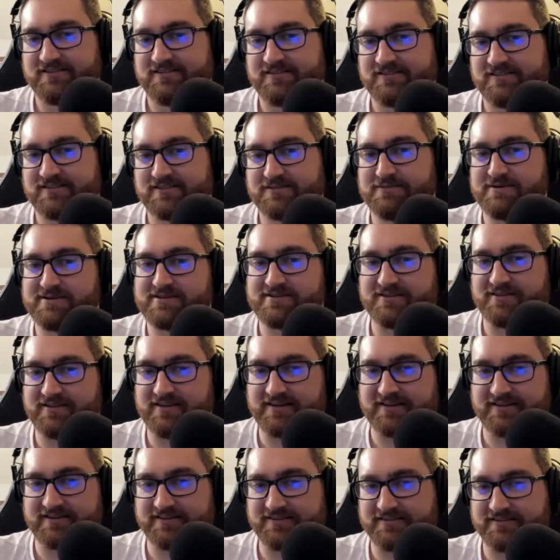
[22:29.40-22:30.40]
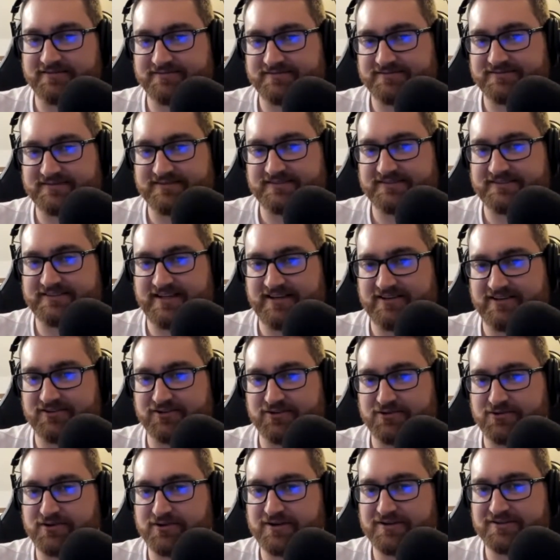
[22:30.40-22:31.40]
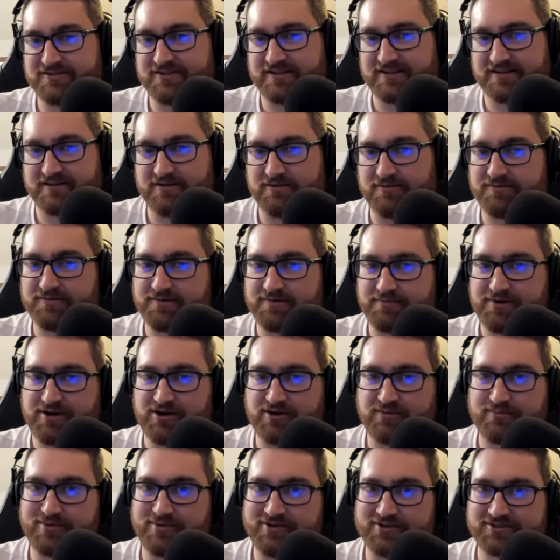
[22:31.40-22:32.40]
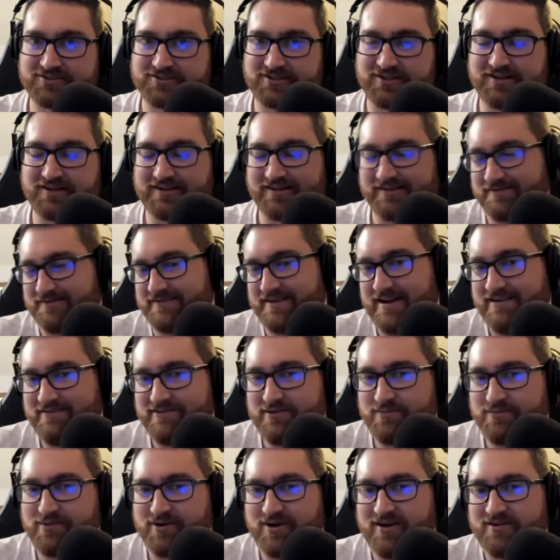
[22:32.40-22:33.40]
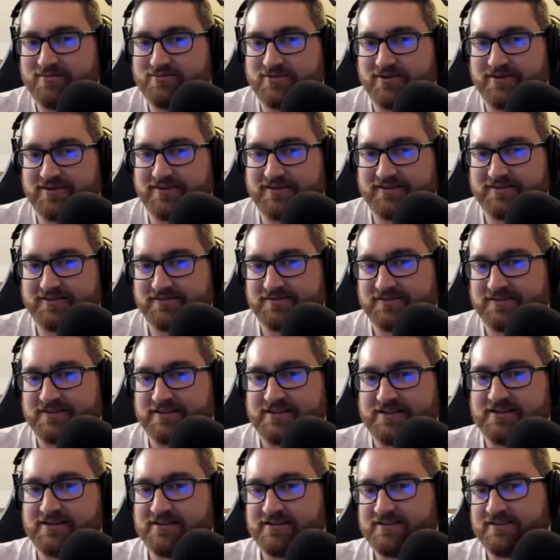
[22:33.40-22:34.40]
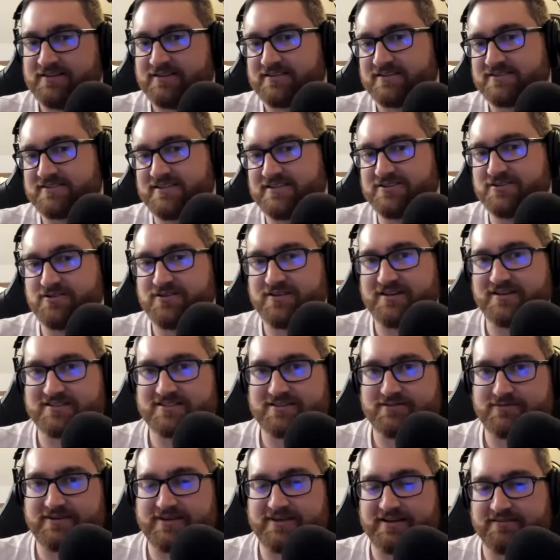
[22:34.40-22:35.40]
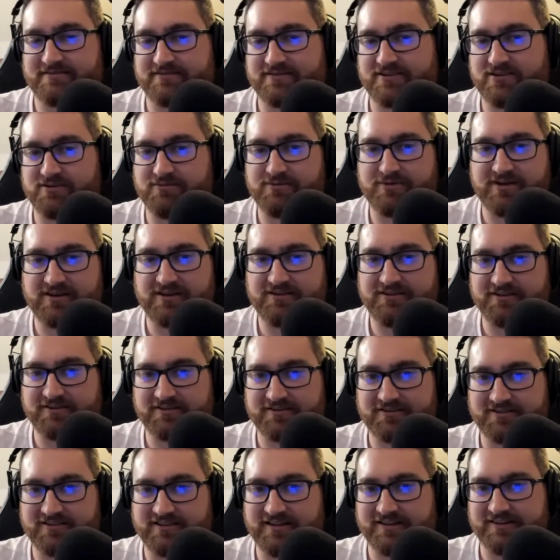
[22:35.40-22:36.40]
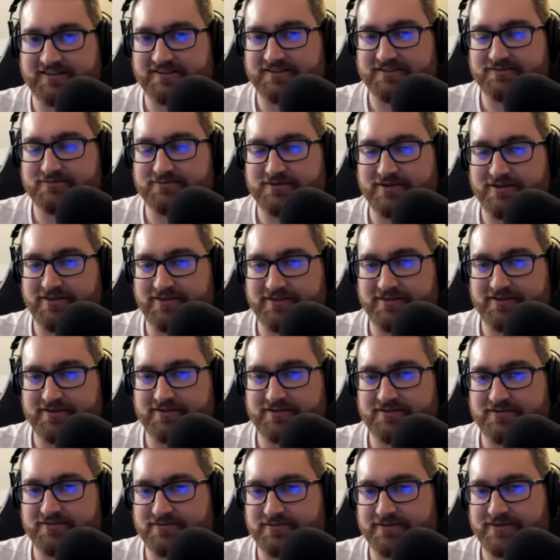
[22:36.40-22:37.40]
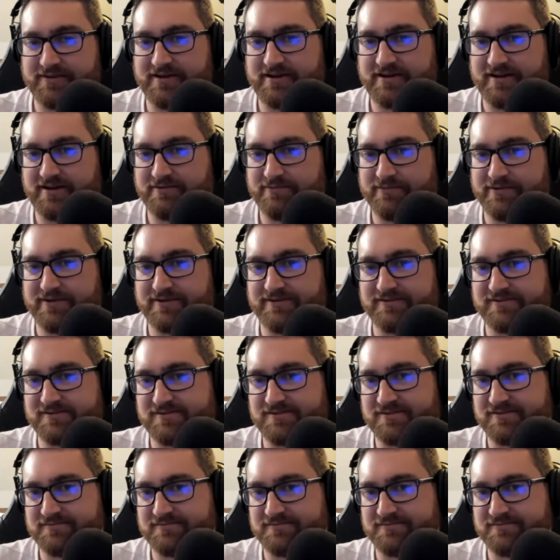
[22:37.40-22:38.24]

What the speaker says: especially like a Zalatoris, like a pure ball strike. Like I have no problem with it, because I do think some of that could get neglected with the high winds.